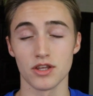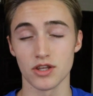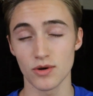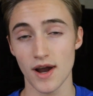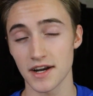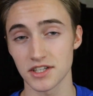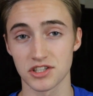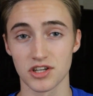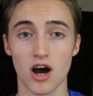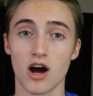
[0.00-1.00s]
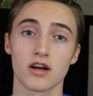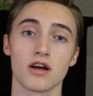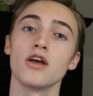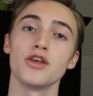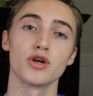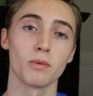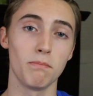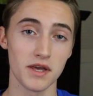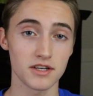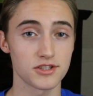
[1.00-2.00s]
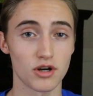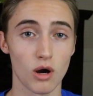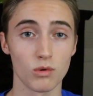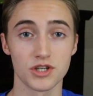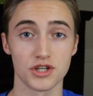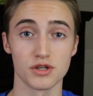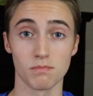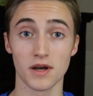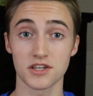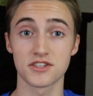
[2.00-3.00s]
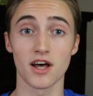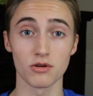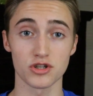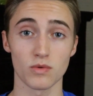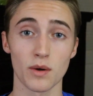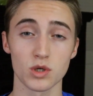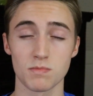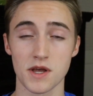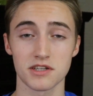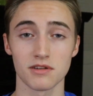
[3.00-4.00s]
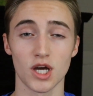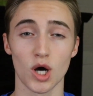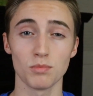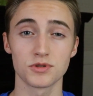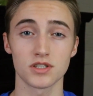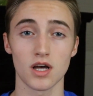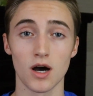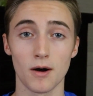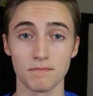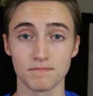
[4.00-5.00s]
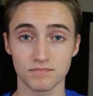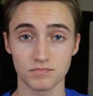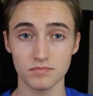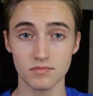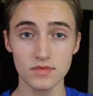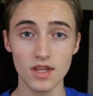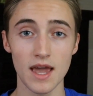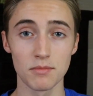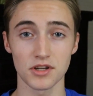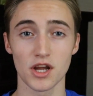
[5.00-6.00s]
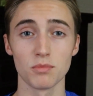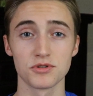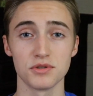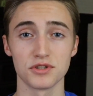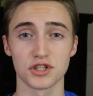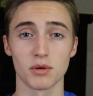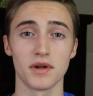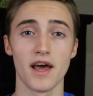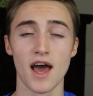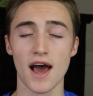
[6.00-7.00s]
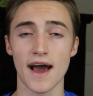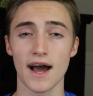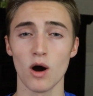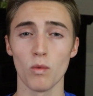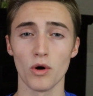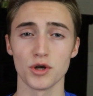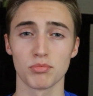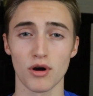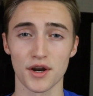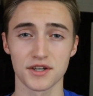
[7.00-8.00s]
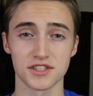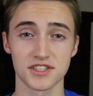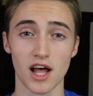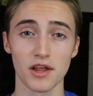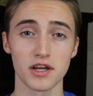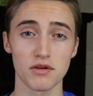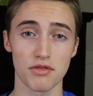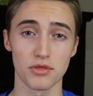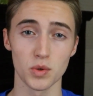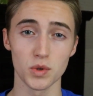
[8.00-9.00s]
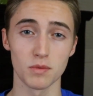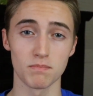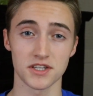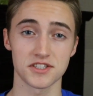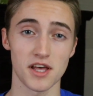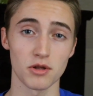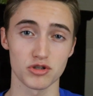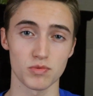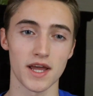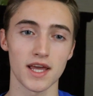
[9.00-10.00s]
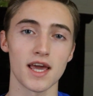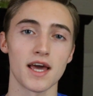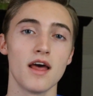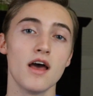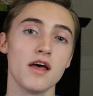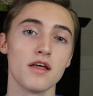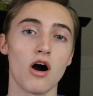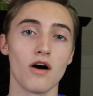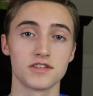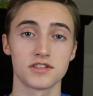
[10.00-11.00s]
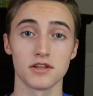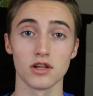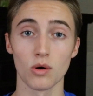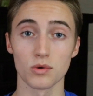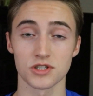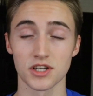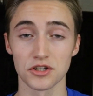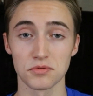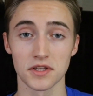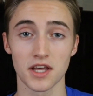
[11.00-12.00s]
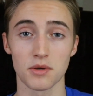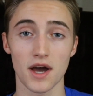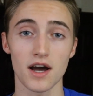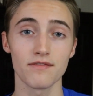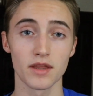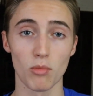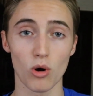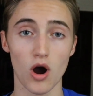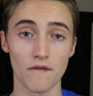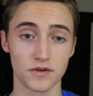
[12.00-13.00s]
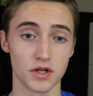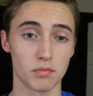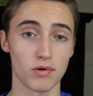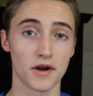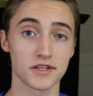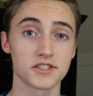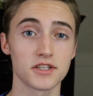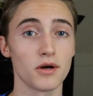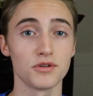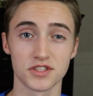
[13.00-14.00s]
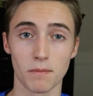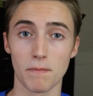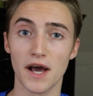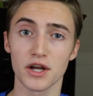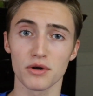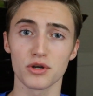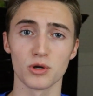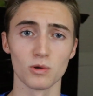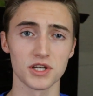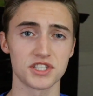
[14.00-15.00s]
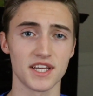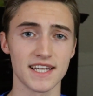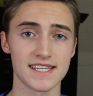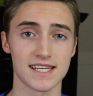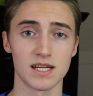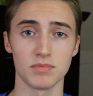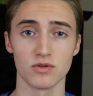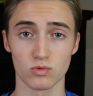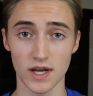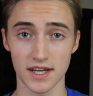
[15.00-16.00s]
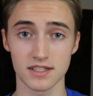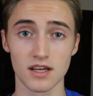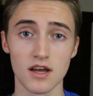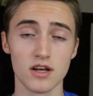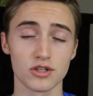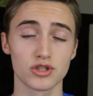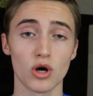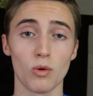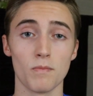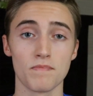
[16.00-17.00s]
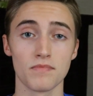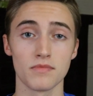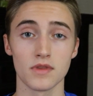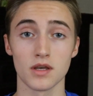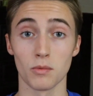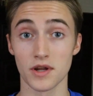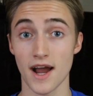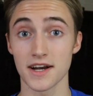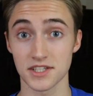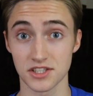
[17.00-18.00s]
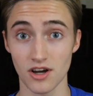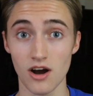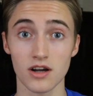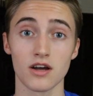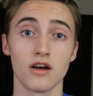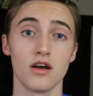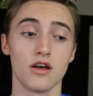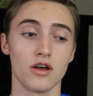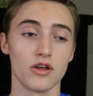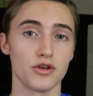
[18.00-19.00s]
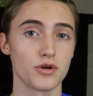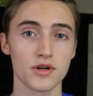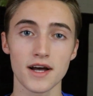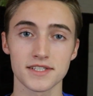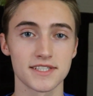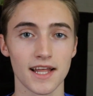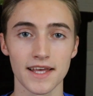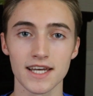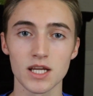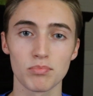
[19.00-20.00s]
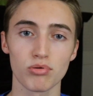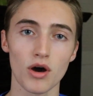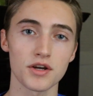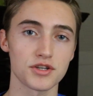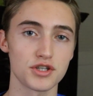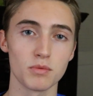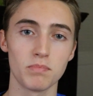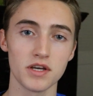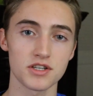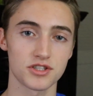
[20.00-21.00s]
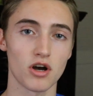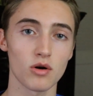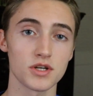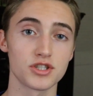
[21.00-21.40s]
you're out of stock, your BSR, which is your best sellers rank, which basically helps Amazon helps you determine how well your product is selling through your best sellers rank. And obviously the lower sales rank that you have, the more often your product sells, the better your listing is going to be ranked. So when you're out of stock, you're not selling any products, so your BSR